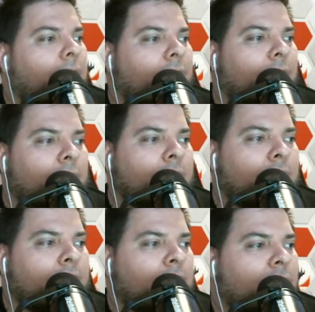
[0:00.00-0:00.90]
There
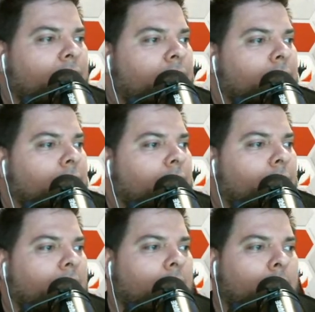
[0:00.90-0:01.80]
is a ritual to
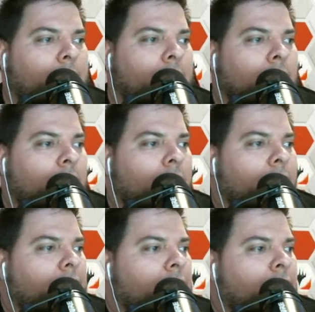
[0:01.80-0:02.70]
become a dark
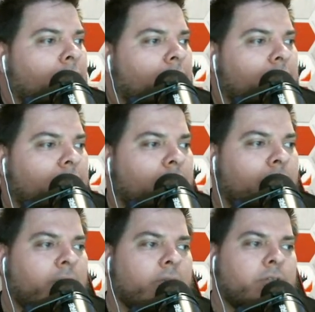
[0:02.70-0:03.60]
creature once you
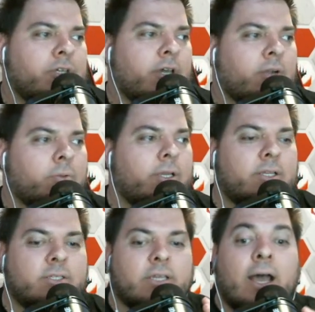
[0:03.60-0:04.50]
enter the Shadowlands.